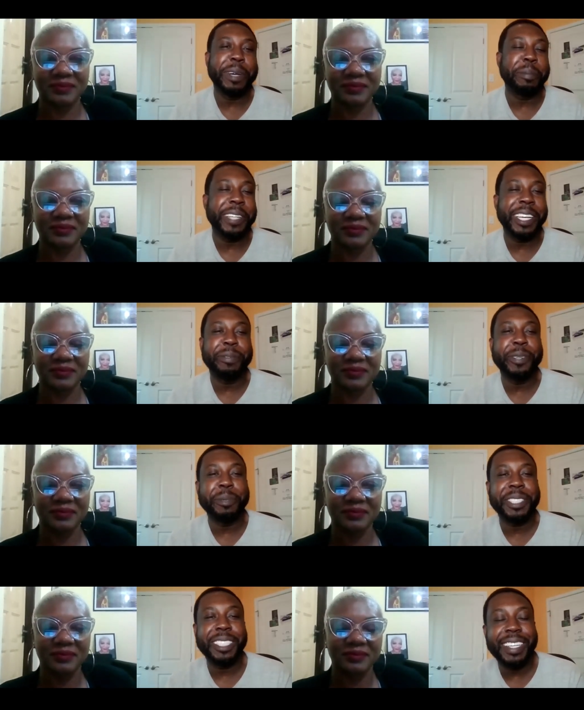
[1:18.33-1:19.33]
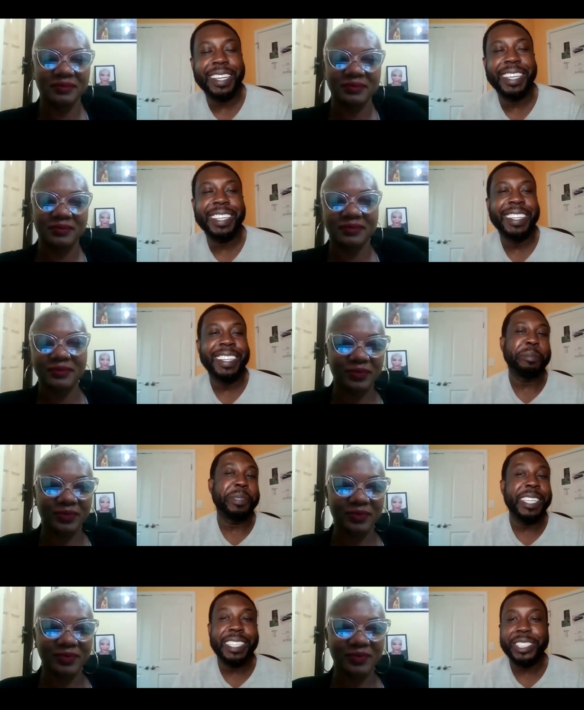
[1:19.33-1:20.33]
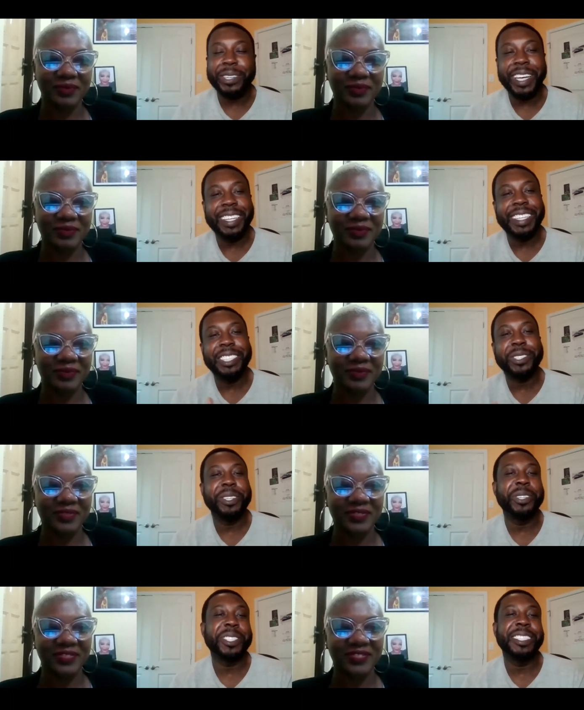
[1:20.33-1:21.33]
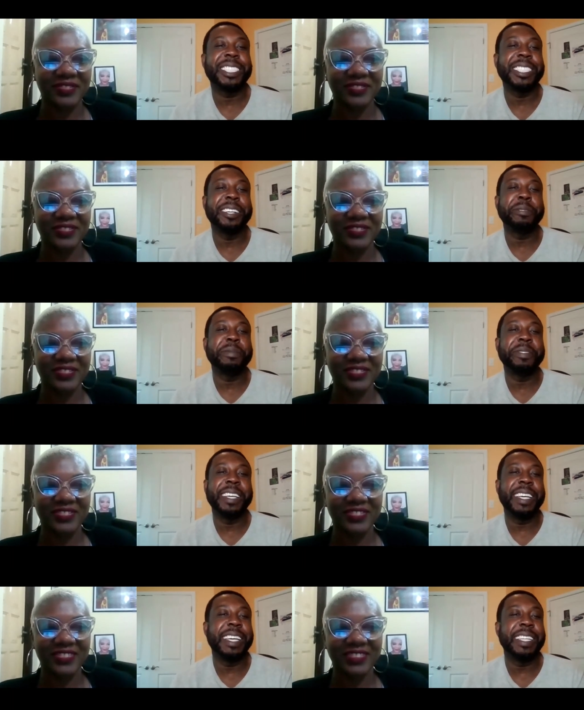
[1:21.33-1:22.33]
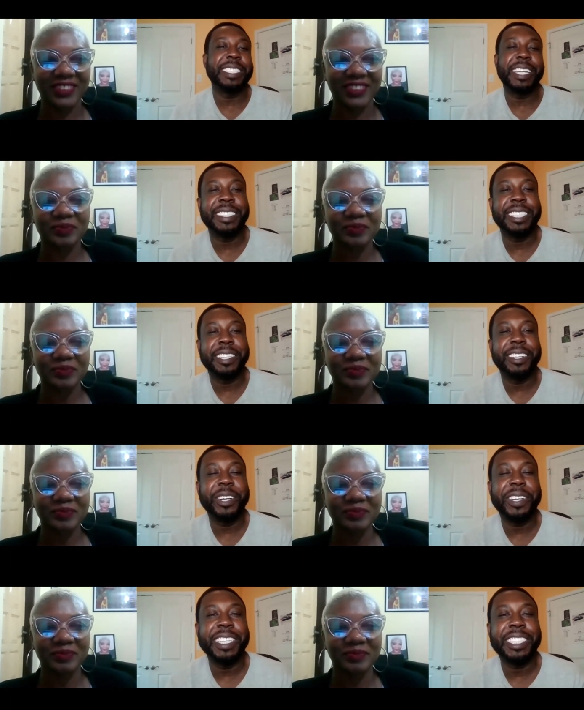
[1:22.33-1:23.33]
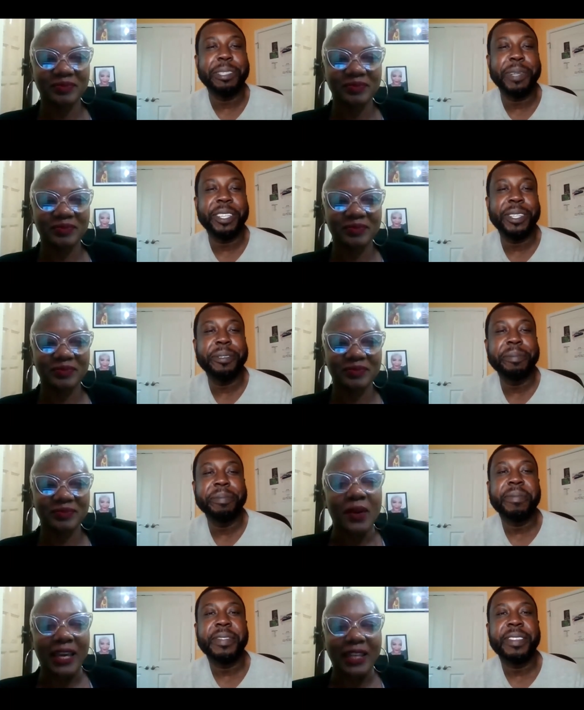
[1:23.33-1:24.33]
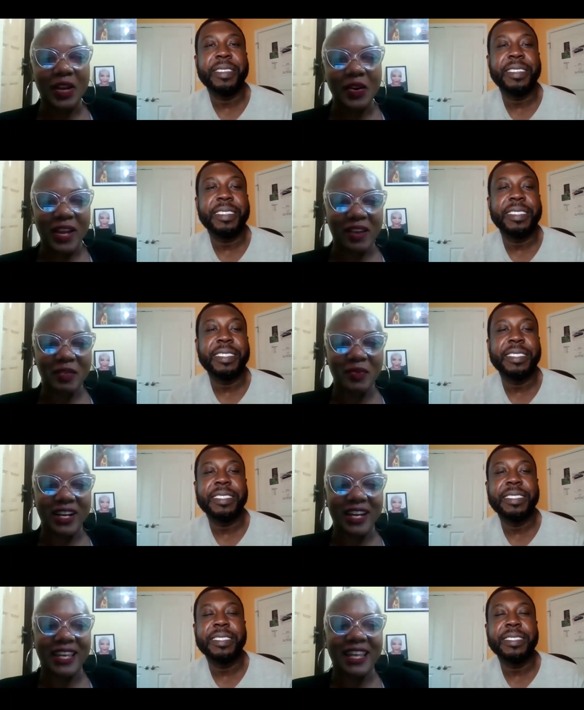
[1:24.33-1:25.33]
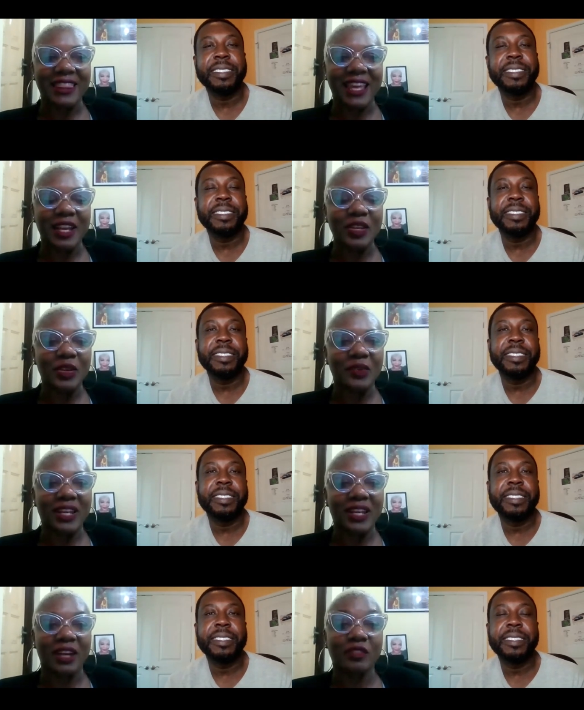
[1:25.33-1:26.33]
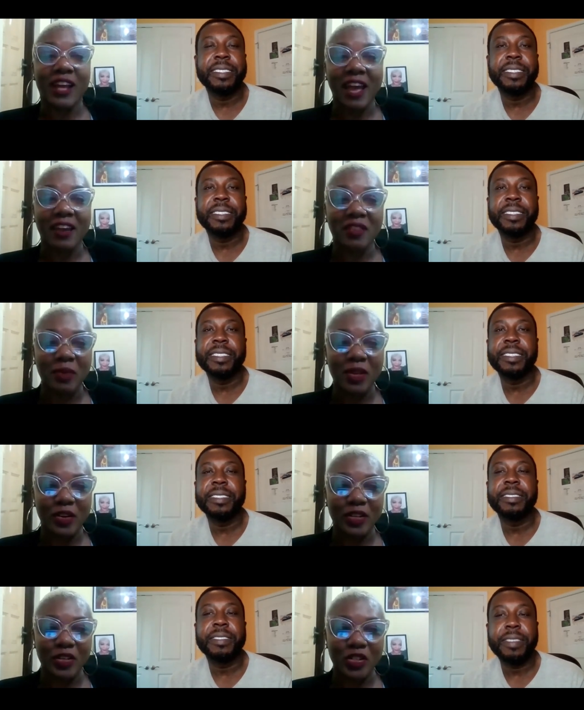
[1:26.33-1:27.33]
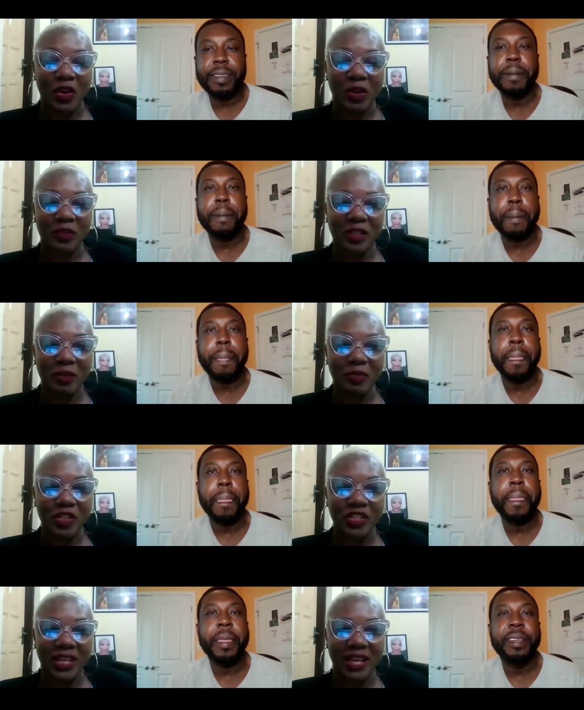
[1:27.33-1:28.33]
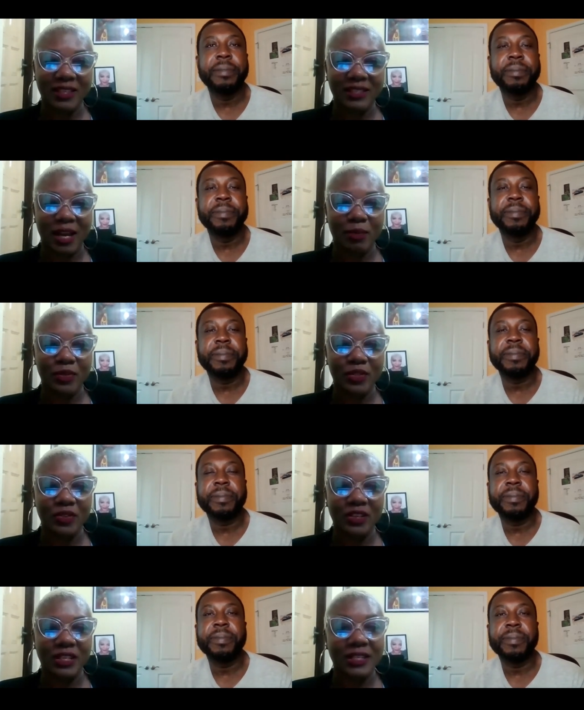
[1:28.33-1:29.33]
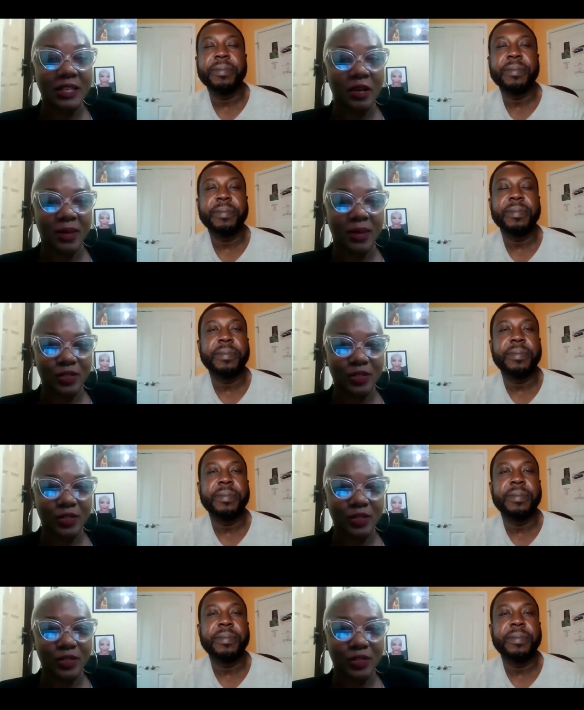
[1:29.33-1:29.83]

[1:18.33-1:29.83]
Speaker 1: on my platform today. Uh, please go ahead and introduce yourself and uh, tell the audience about you.
Speaker 2: Well, hello, everyone, and thank you, Anand, for having me on your show. I really appreciate this opportunity to tell my